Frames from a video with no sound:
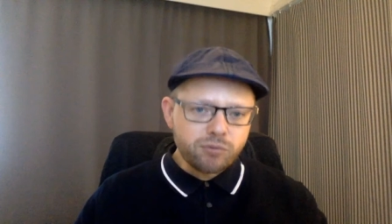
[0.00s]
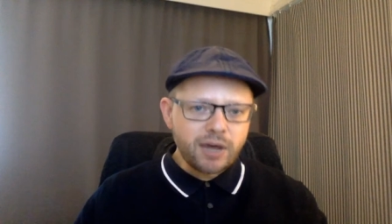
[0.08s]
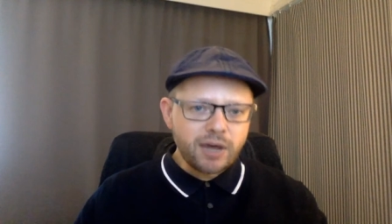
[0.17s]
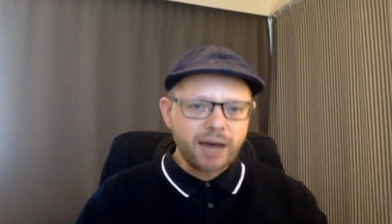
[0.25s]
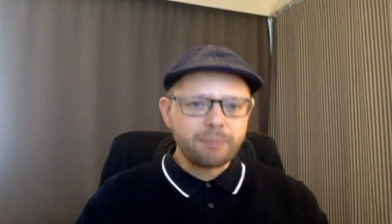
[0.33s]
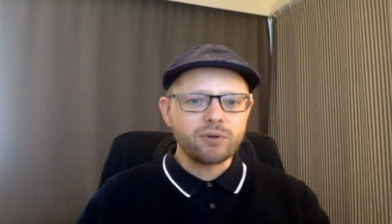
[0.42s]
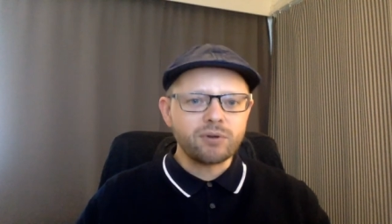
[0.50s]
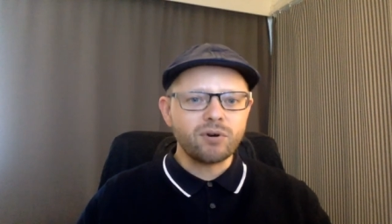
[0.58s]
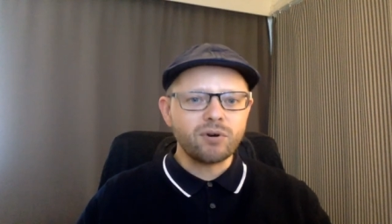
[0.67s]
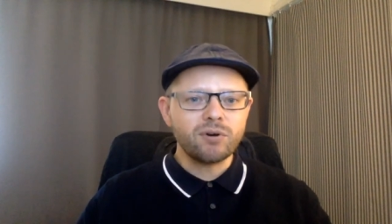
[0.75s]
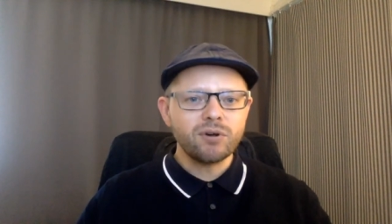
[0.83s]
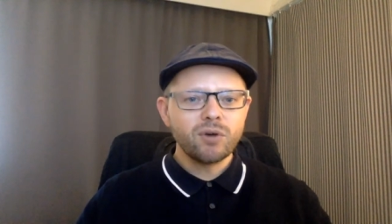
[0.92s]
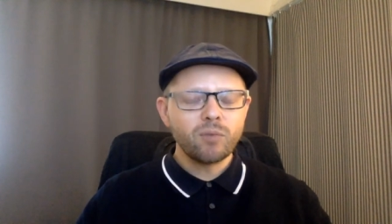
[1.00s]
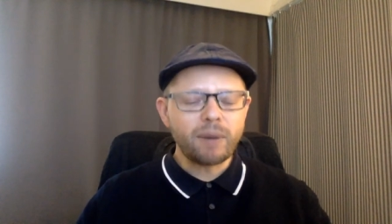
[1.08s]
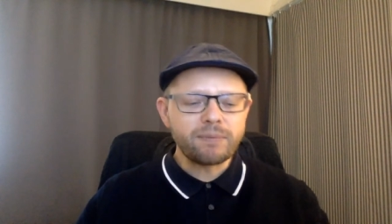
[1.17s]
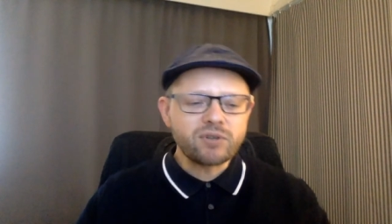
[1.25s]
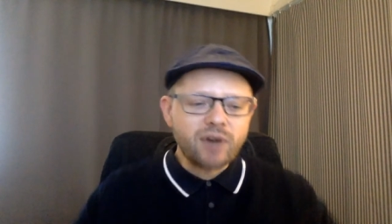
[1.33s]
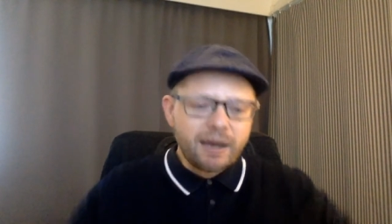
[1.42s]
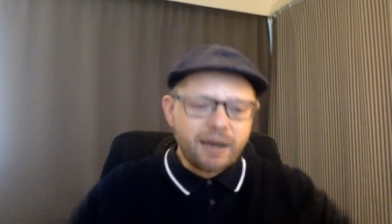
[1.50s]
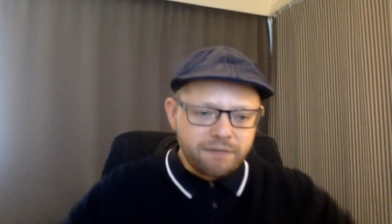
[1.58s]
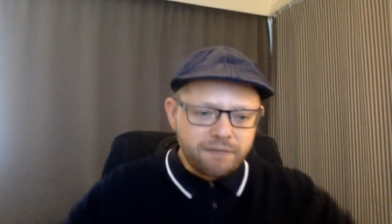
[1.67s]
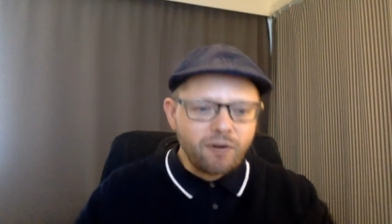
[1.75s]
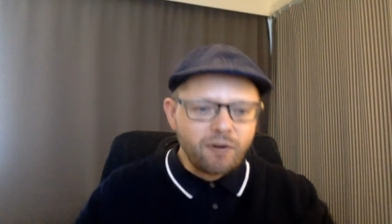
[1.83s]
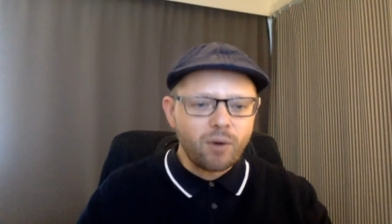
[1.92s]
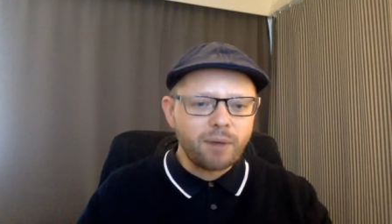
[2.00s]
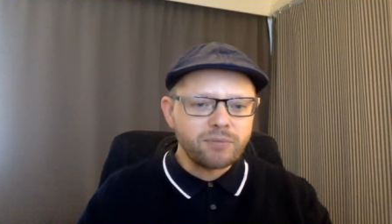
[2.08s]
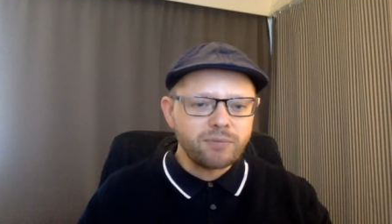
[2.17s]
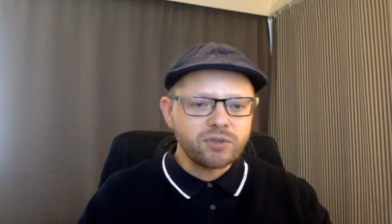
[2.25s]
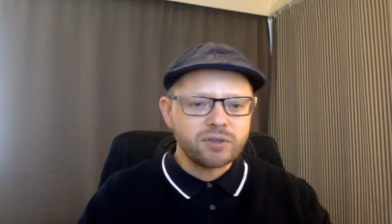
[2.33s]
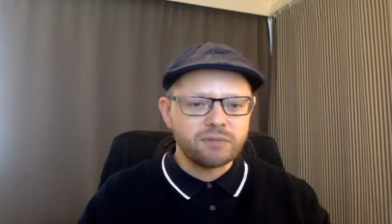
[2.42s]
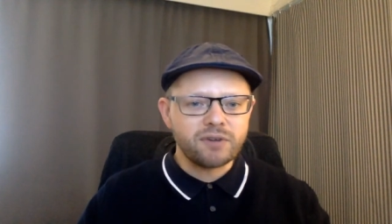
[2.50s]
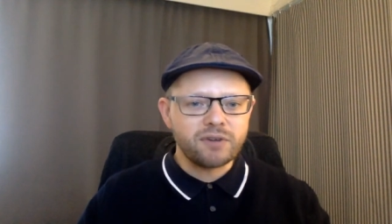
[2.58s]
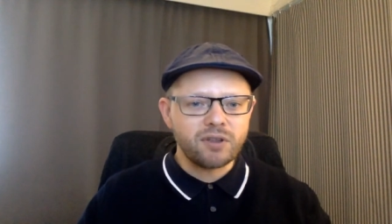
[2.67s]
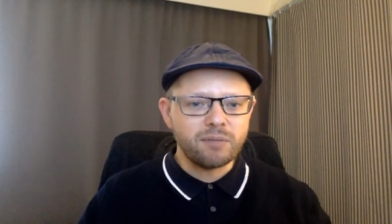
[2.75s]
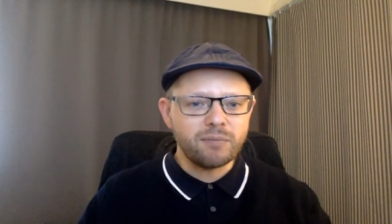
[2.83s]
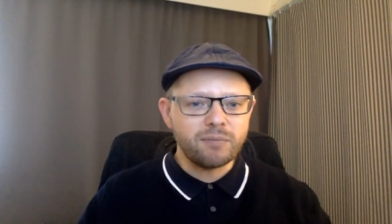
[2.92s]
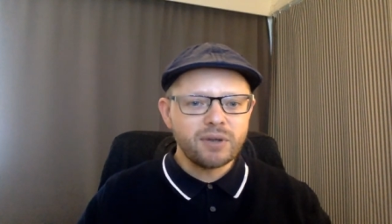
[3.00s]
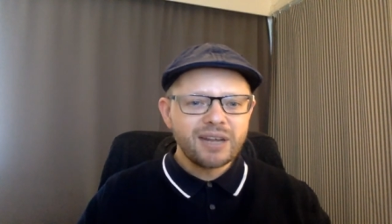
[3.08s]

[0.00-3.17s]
Happy or Not website and follow up to convert them.